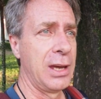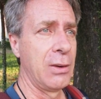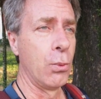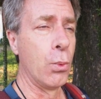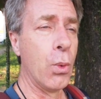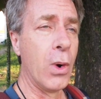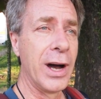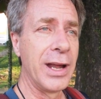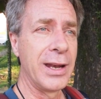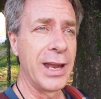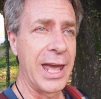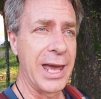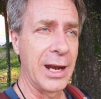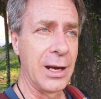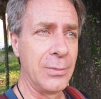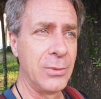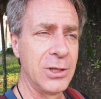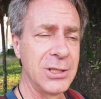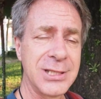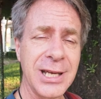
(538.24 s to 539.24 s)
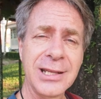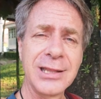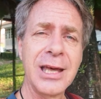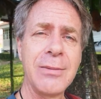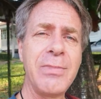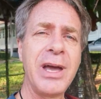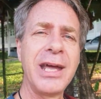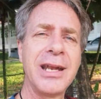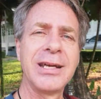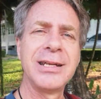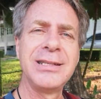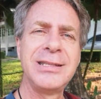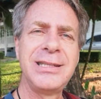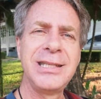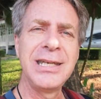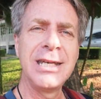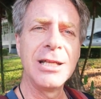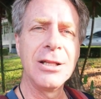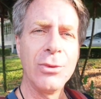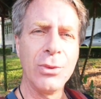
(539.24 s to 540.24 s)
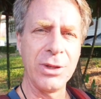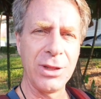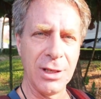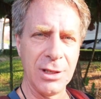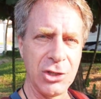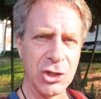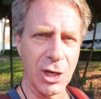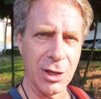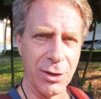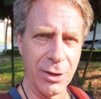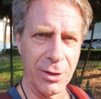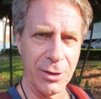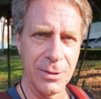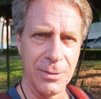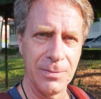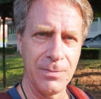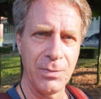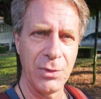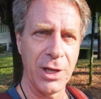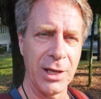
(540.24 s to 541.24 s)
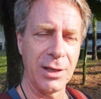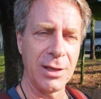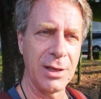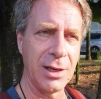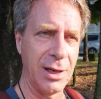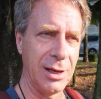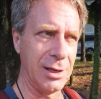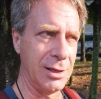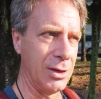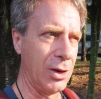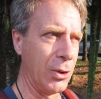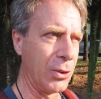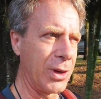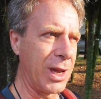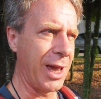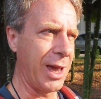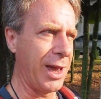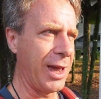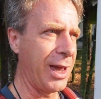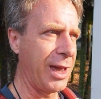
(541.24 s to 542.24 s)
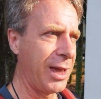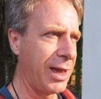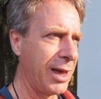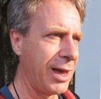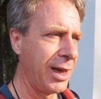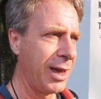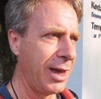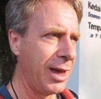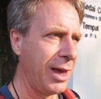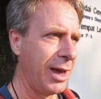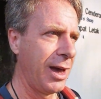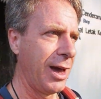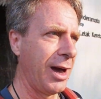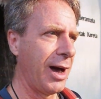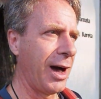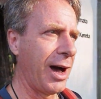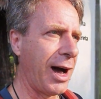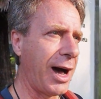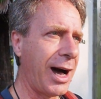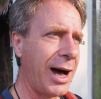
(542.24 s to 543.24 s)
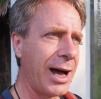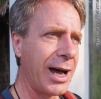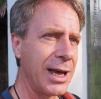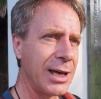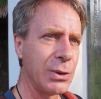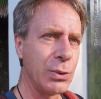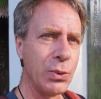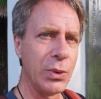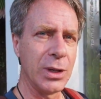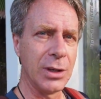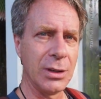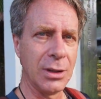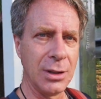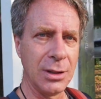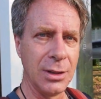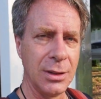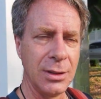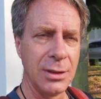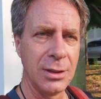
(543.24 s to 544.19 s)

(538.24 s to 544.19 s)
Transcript: One animal, it's like they made a deal with each other. Like, okay, I will